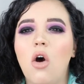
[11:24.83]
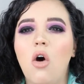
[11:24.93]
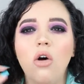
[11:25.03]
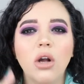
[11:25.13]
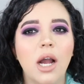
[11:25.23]

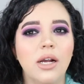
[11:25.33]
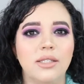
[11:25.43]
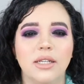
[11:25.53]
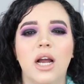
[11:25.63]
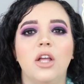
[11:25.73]
all
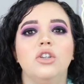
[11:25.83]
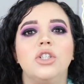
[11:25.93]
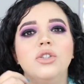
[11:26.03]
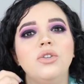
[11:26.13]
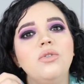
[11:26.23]
kinds of color
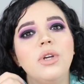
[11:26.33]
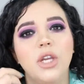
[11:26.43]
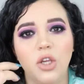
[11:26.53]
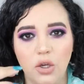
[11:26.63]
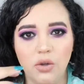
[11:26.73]
just so you get
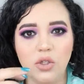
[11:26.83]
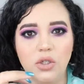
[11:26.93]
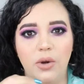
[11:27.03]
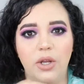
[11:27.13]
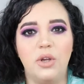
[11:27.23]
used
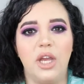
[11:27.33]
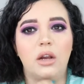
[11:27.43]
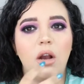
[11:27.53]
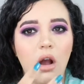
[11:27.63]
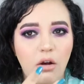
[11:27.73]
to it you
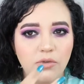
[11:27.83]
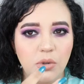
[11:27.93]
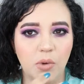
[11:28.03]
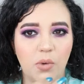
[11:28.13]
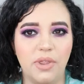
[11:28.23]
get
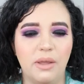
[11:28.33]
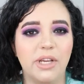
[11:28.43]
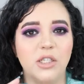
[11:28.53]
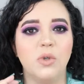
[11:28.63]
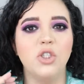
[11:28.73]
comfortable with it
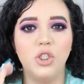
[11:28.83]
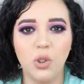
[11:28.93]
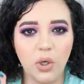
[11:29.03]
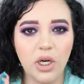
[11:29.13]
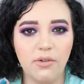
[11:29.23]
because once
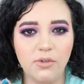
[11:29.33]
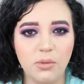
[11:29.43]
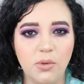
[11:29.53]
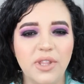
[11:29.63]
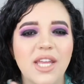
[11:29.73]
you're
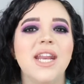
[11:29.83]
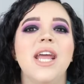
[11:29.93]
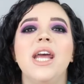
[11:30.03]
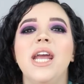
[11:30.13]
comfortable with it